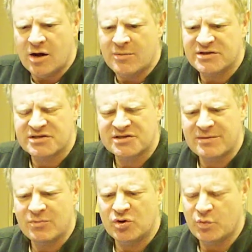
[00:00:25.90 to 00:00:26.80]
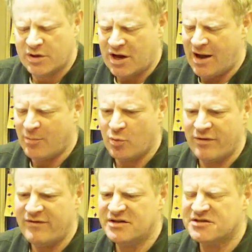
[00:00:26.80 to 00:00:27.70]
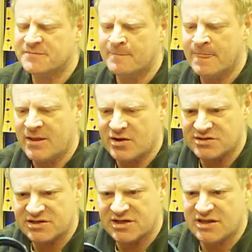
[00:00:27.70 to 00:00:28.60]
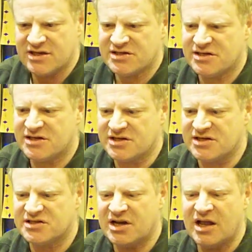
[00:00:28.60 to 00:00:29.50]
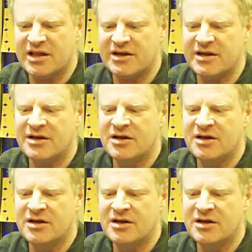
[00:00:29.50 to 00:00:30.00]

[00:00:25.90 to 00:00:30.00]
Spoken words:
It's assembled with copper rivets. You can see that this is a solid